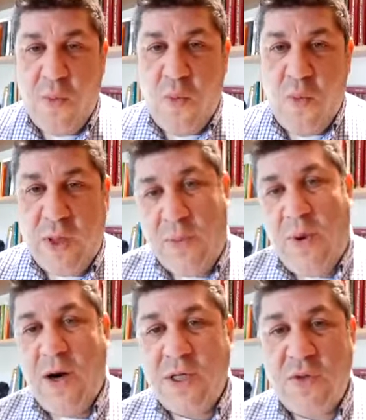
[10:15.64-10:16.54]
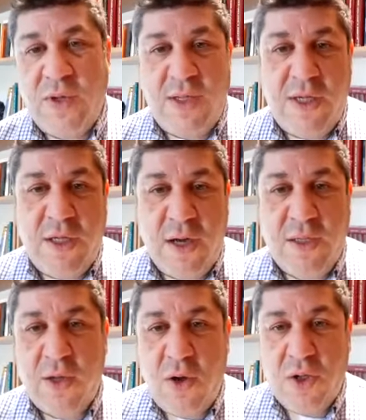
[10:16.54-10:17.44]
What the Parsha is really teaching us,
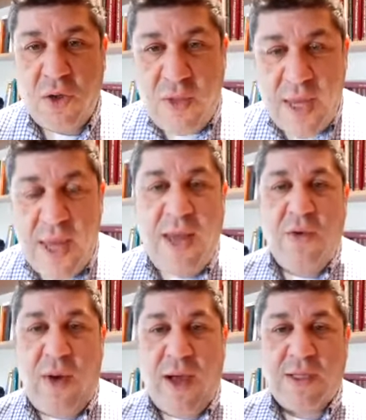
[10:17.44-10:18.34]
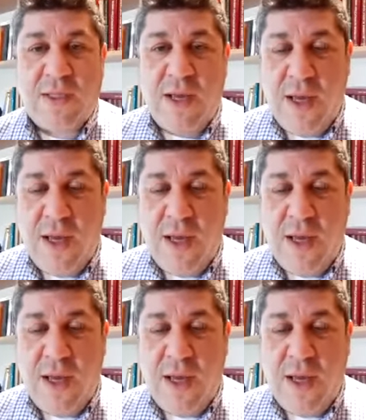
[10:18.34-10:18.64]
so they can't do X.